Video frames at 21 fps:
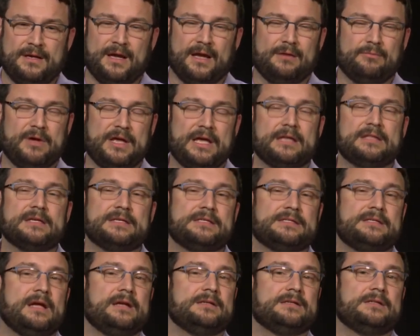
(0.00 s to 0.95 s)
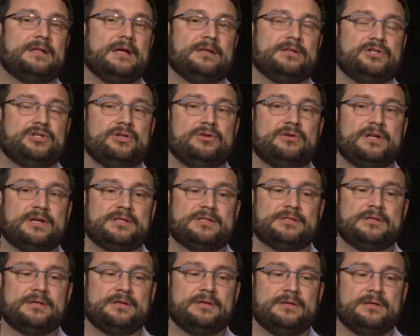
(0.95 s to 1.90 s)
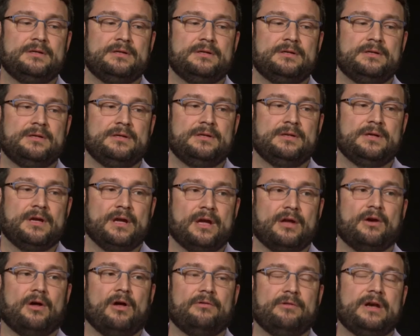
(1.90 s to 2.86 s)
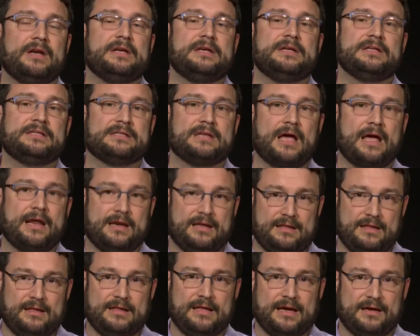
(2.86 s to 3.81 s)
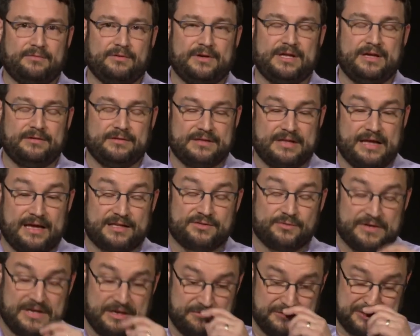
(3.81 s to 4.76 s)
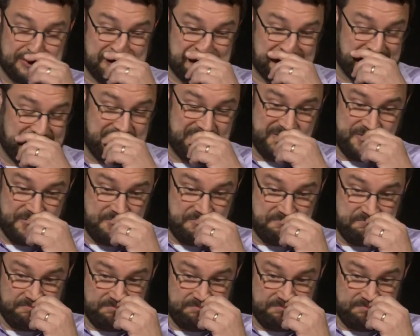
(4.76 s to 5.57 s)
And we get the sense that Judas had already decided that that's what he was going to do.